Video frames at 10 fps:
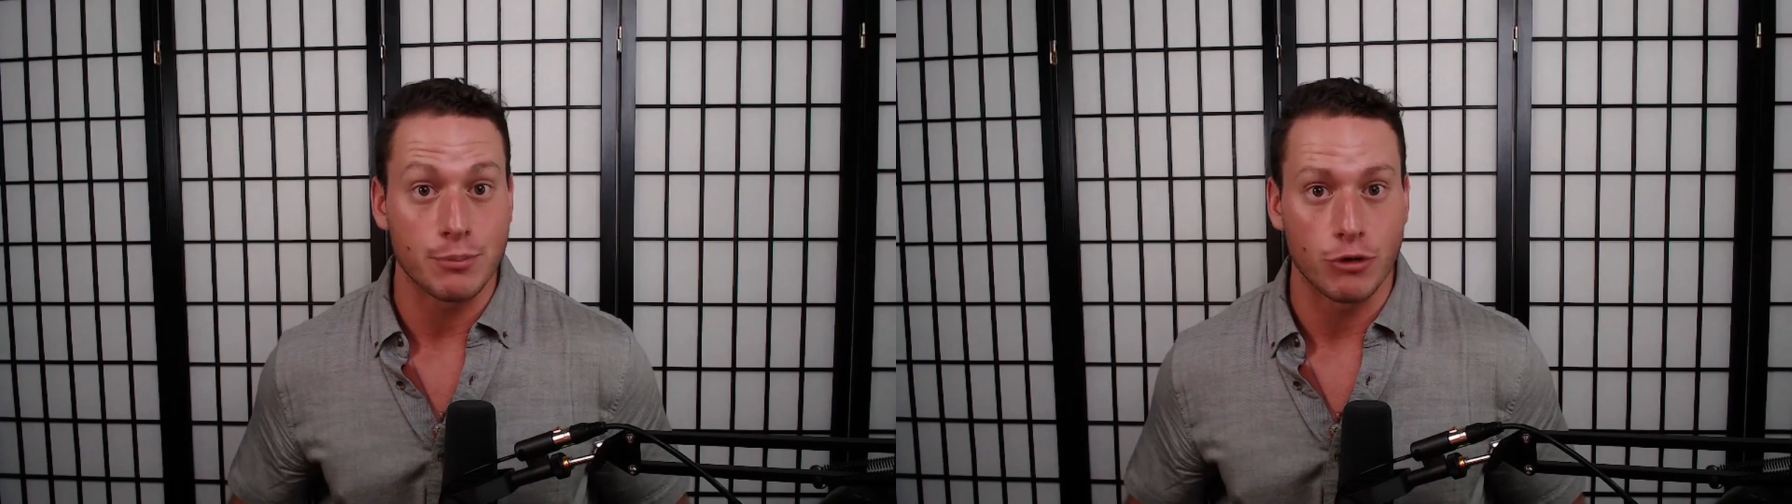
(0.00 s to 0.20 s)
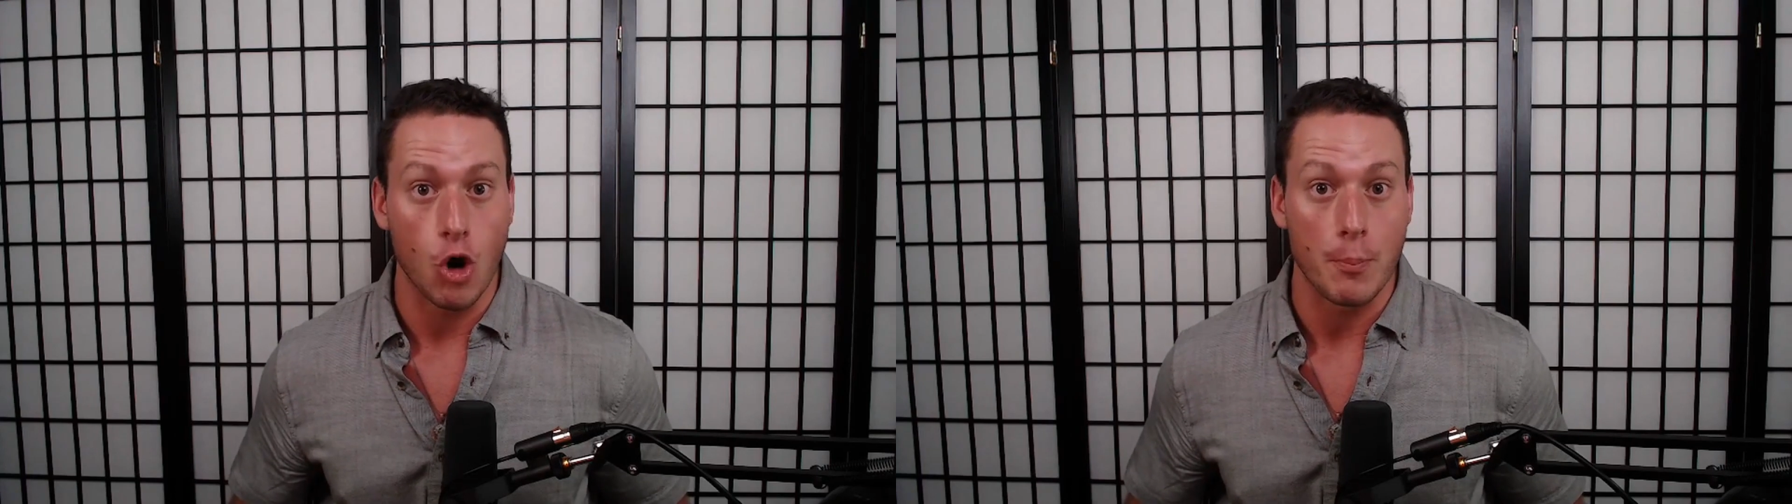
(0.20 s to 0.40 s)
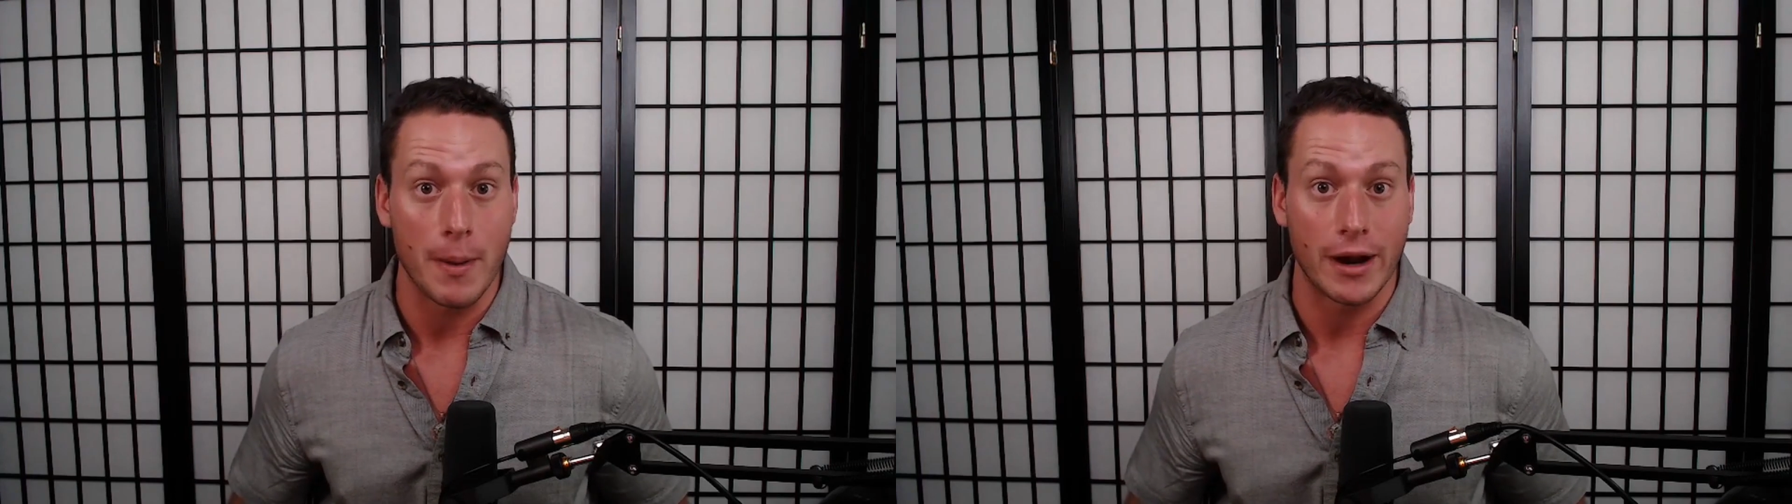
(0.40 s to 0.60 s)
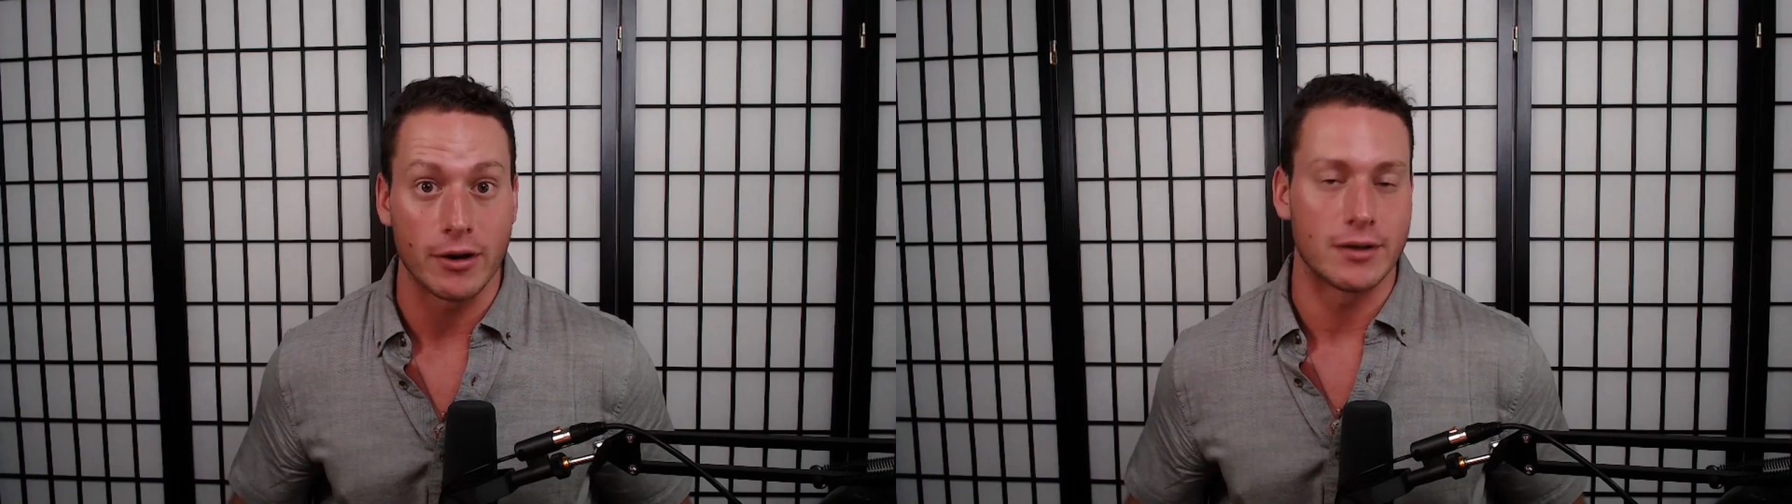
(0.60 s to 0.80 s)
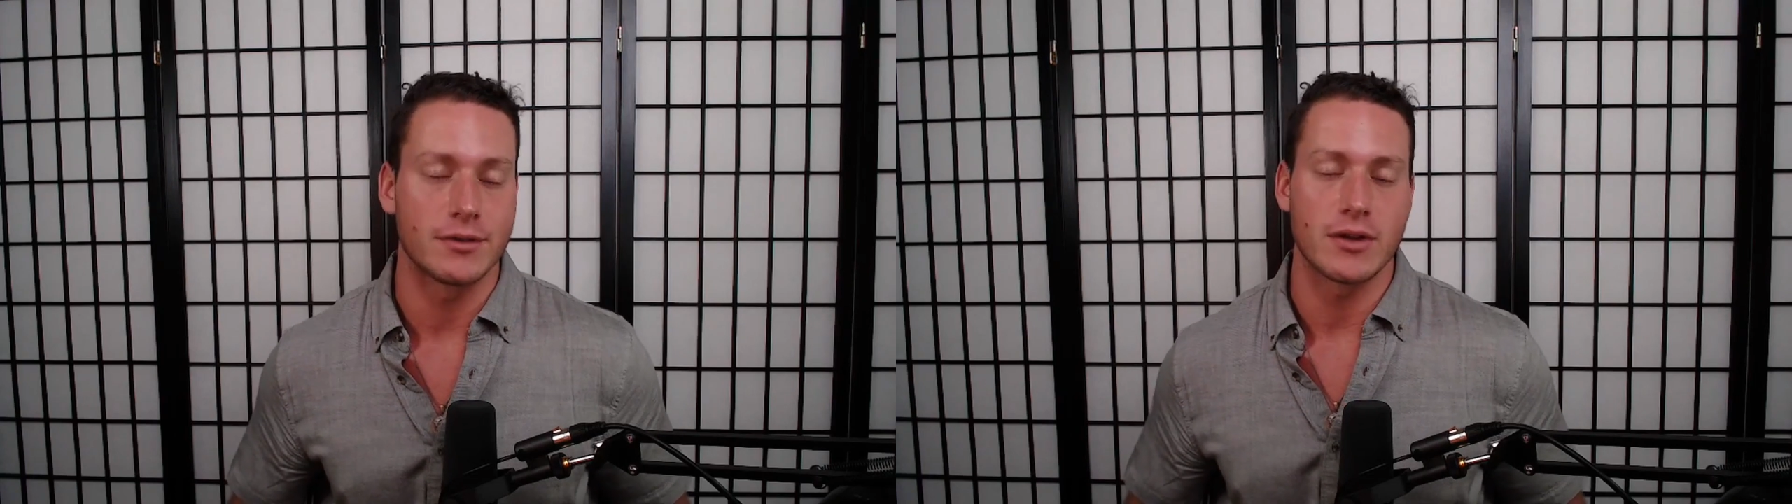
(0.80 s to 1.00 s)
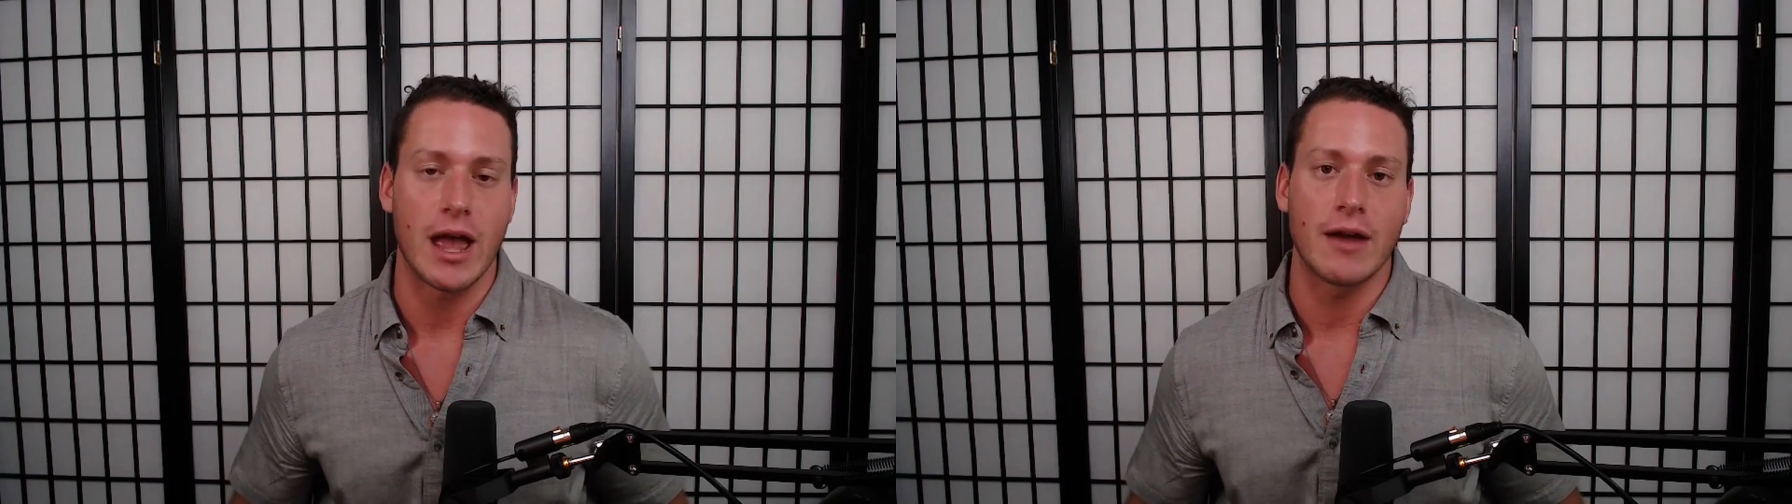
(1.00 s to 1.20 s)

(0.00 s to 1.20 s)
pro parents.